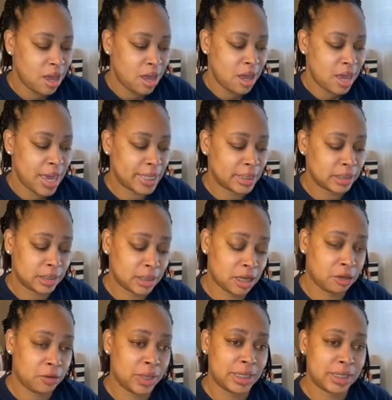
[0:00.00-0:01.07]
And
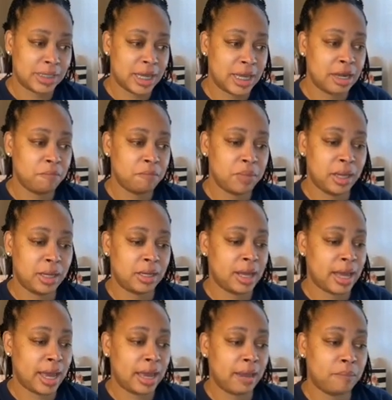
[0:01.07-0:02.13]
so instead of being
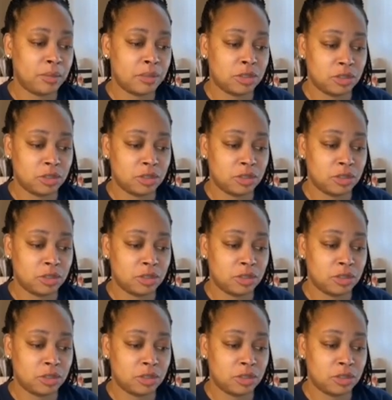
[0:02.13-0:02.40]
able